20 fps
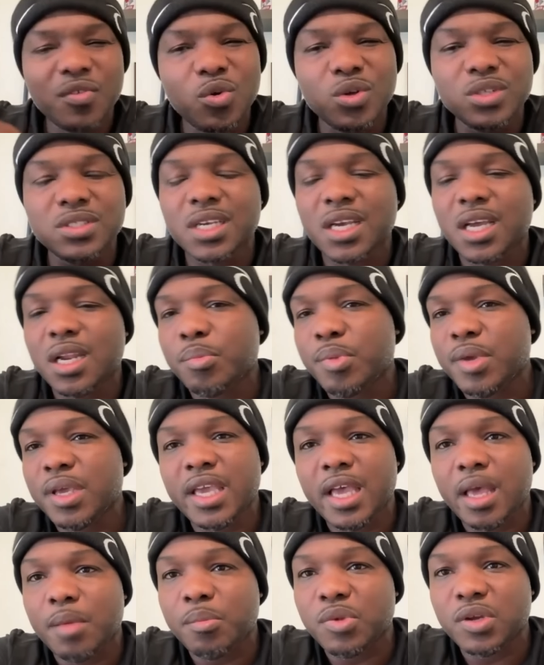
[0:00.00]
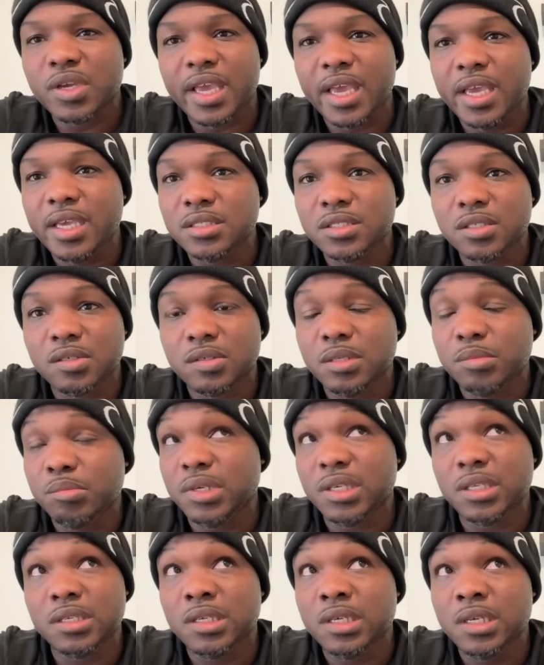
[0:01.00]
course, I got to pay capital gains on it,
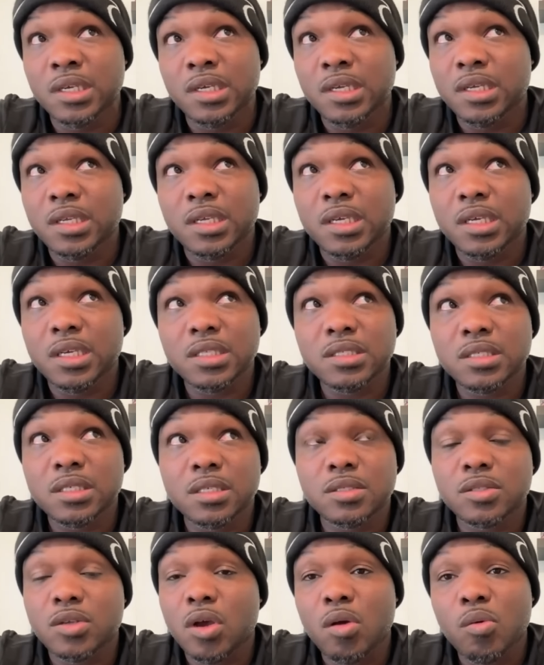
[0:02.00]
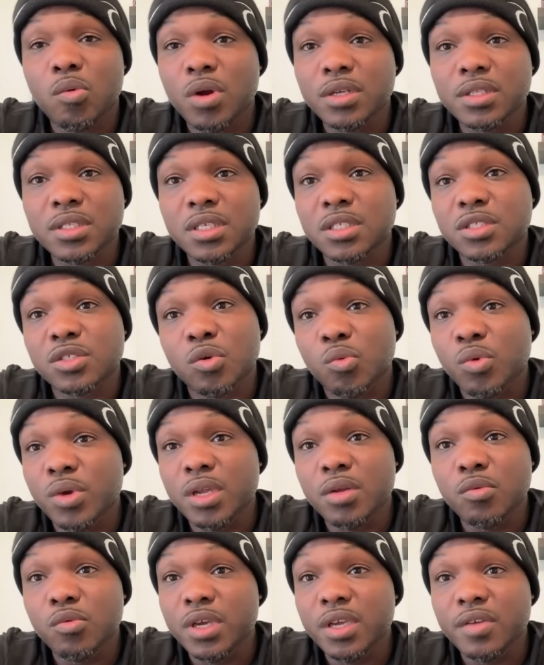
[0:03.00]
but it's all worth it. It's a
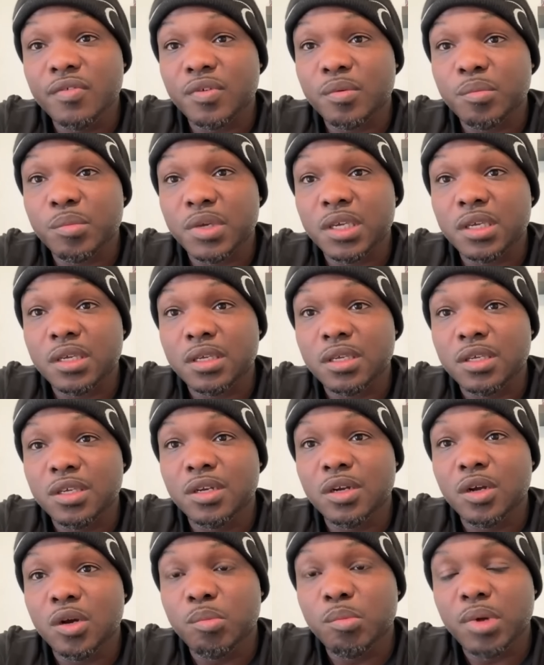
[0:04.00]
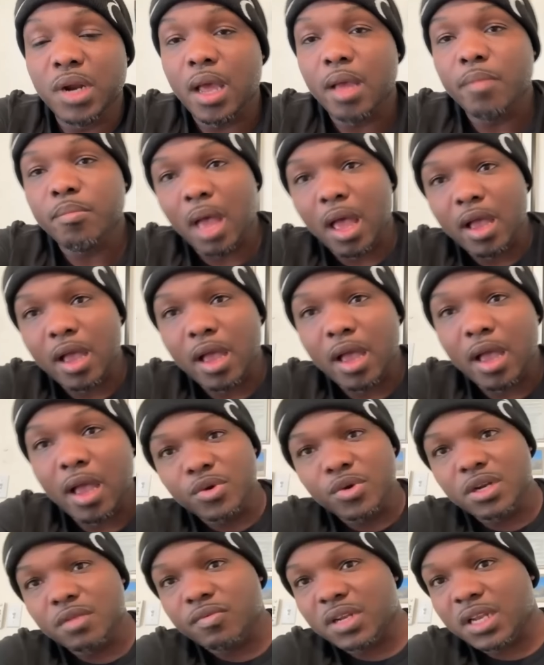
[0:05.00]
win-win for me, you know. But I got
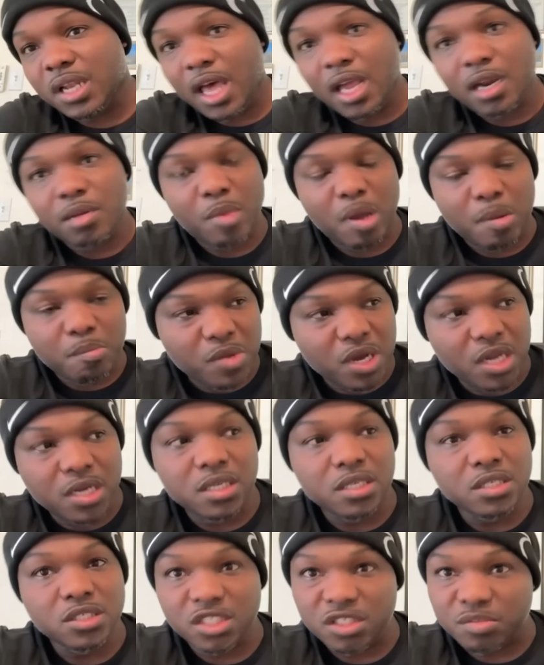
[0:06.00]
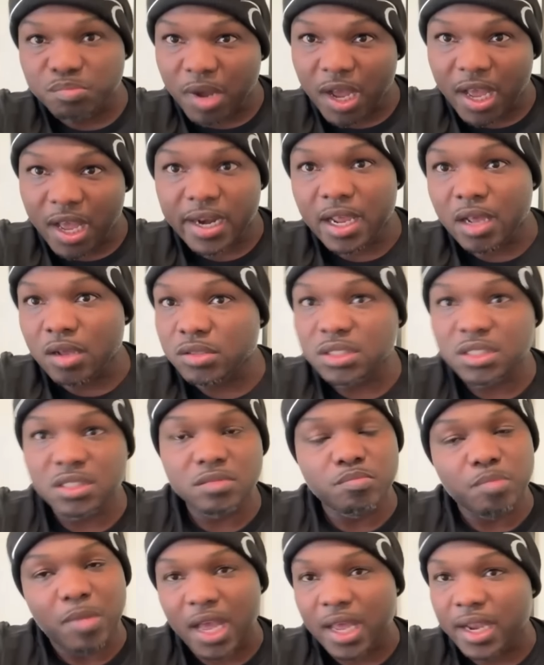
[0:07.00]
rid of a lot of my money just buying
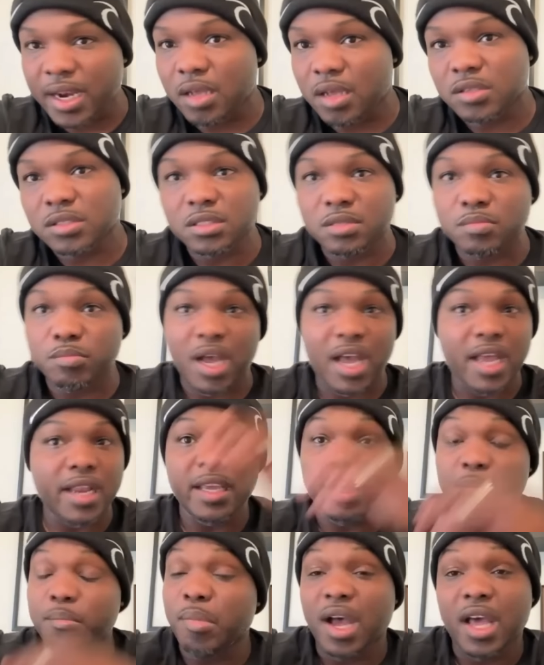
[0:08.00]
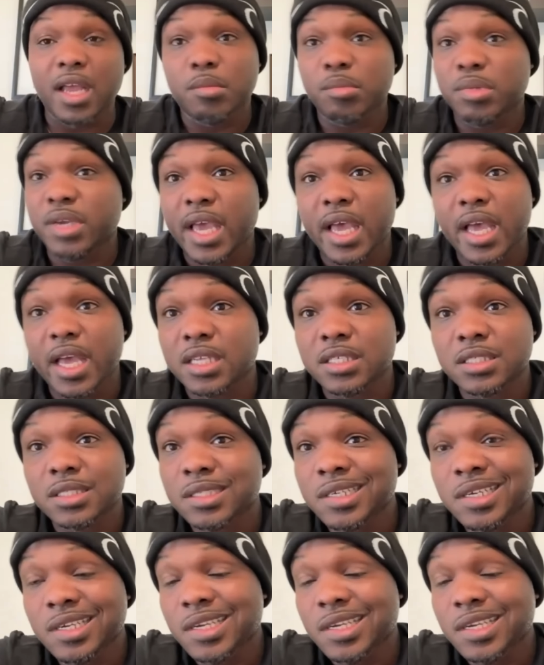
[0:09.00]
them cash.